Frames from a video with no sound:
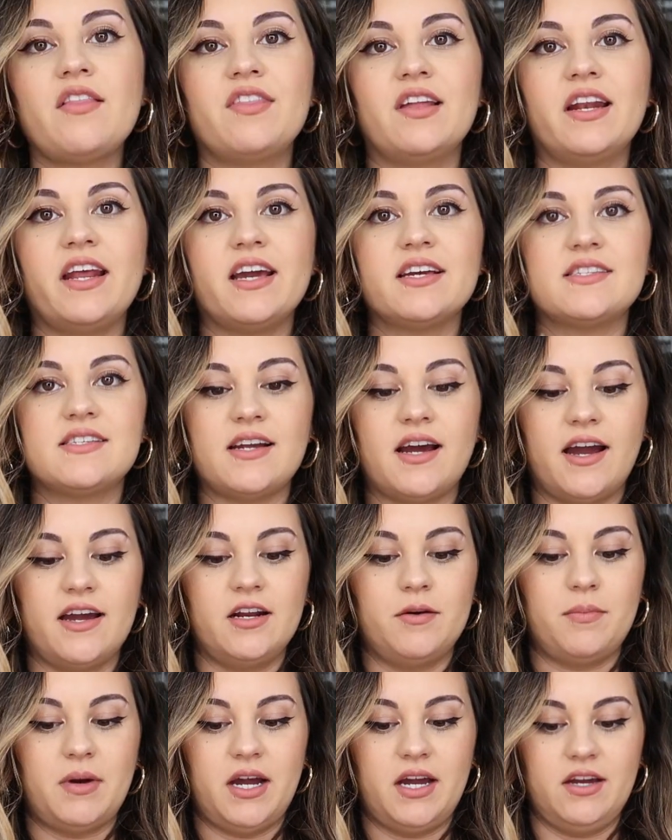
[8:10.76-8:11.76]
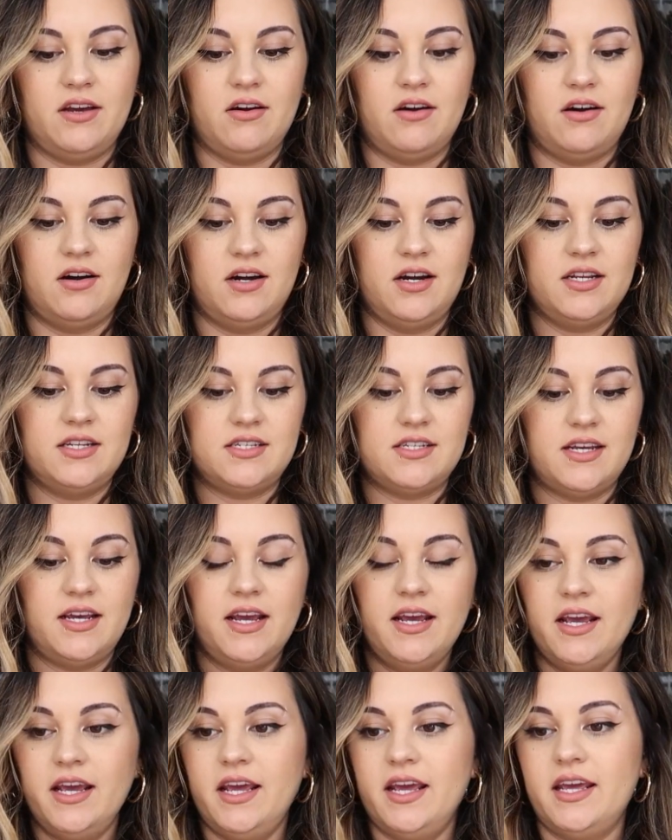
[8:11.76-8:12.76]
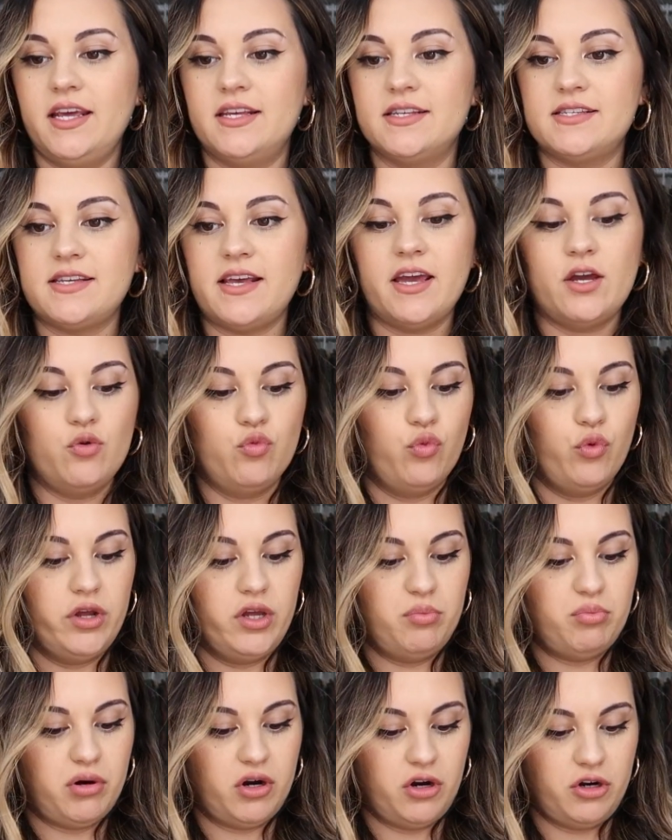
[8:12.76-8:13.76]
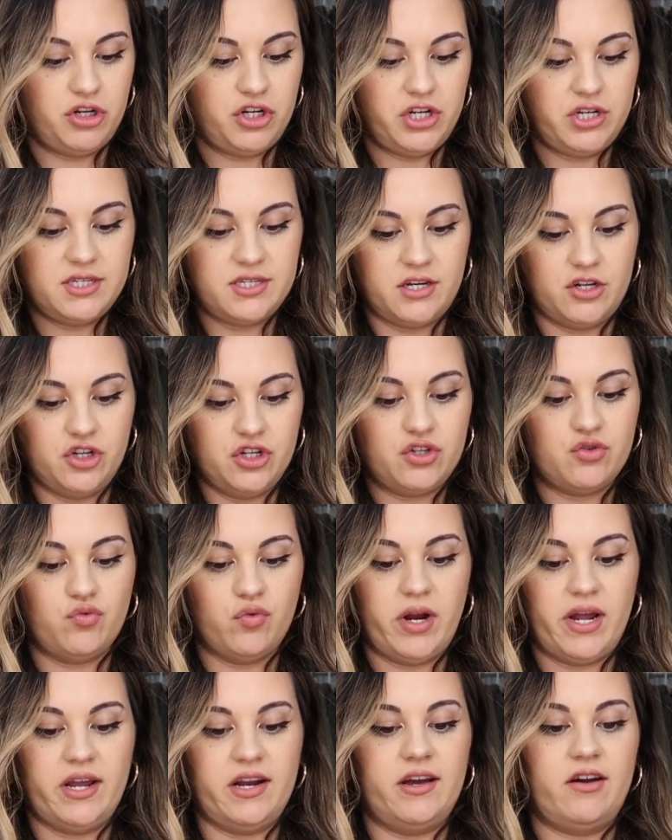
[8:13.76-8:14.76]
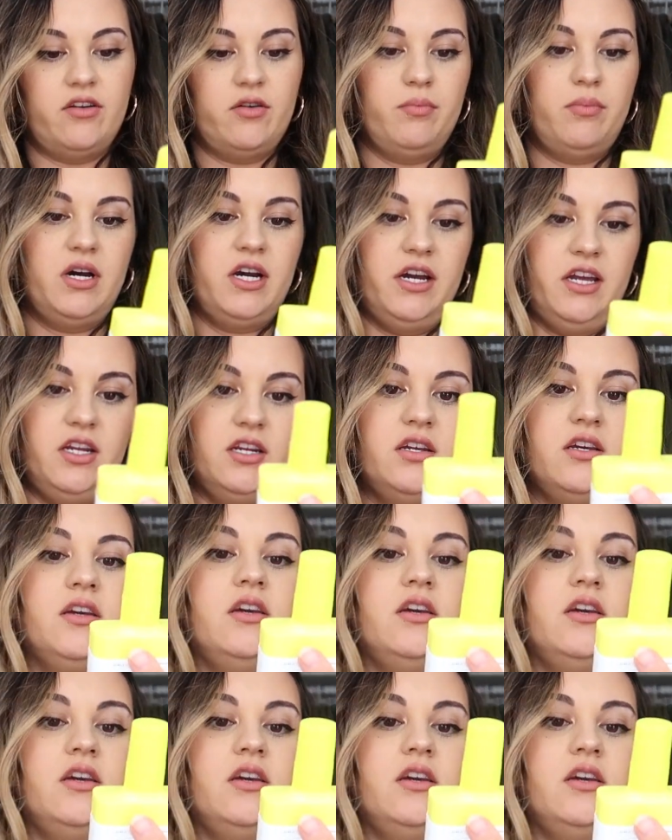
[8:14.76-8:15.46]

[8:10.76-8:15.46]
The next item I got is a repurchase. I just ran out of mine.